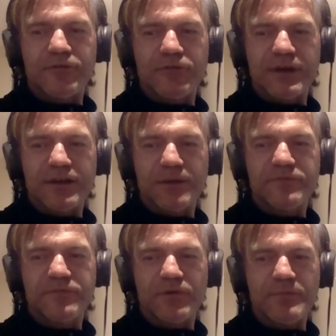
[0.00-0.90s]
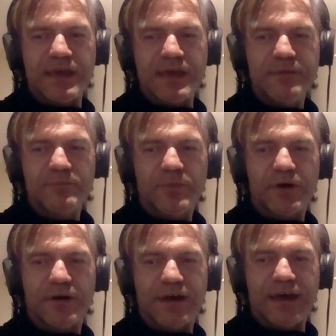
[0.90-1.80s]
a great club for me.
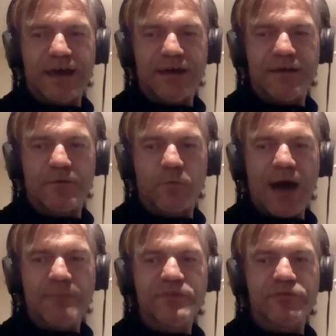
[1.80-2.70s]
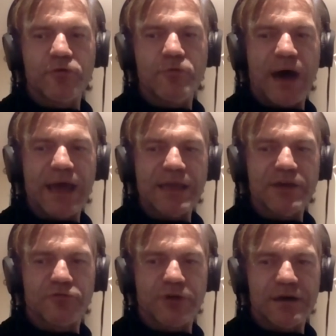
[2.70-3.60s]
But uh, what happened through my
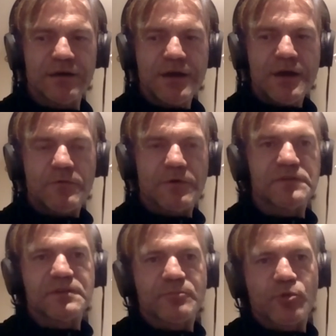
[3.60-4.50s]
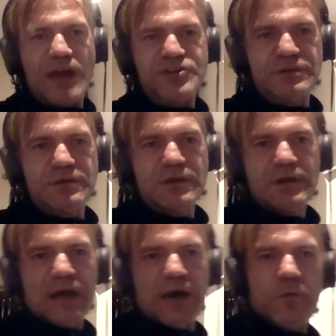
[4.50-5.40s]
career with the depression
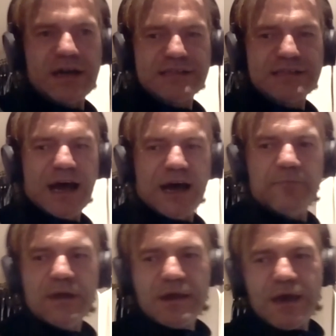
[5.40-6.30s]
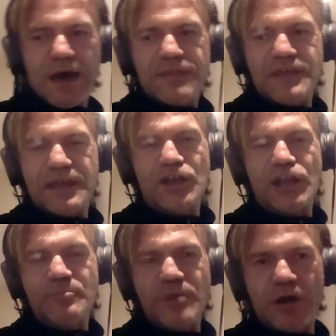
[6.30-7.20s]
at West Ham, I think
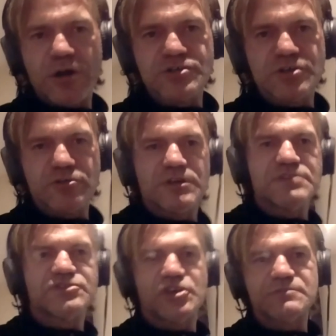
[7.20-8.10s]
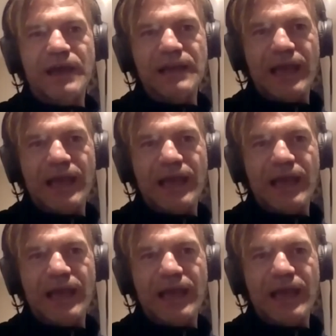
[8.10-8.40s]
Olympiacos in Greece changed my